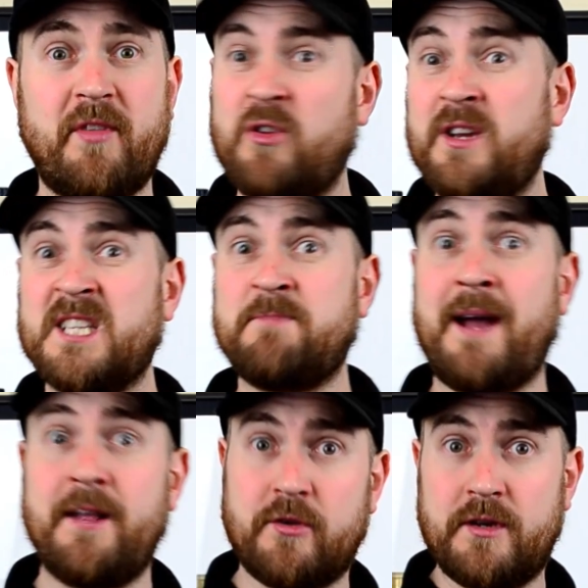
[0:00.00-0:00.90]
They couldn't
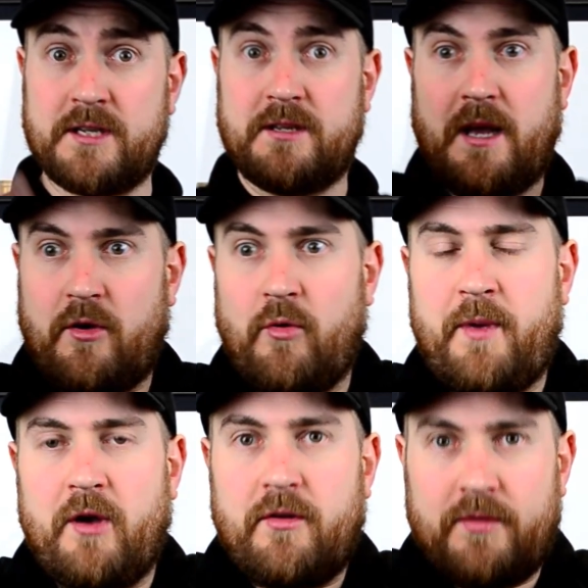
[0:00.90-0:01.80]
expand, couldn't go
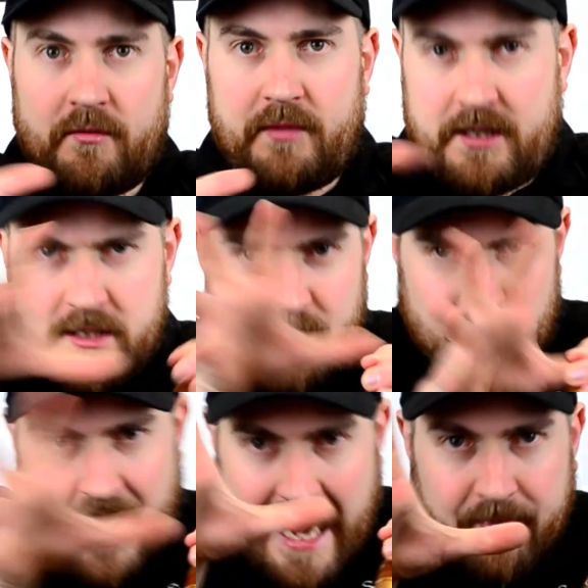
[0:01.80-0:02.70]
beyond their means. They were
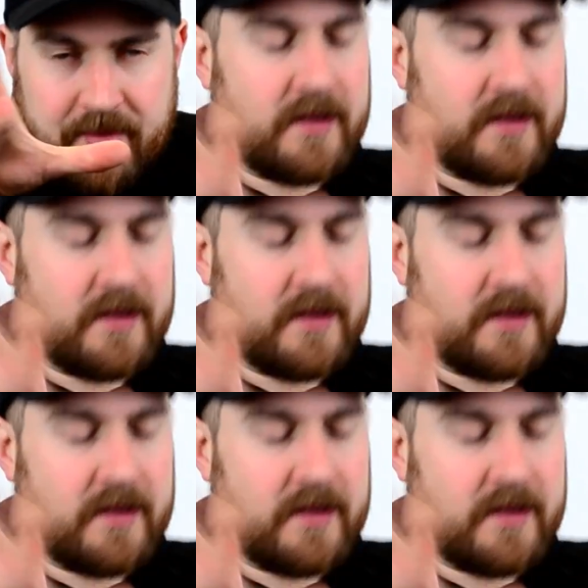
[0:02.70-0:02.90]
chapped,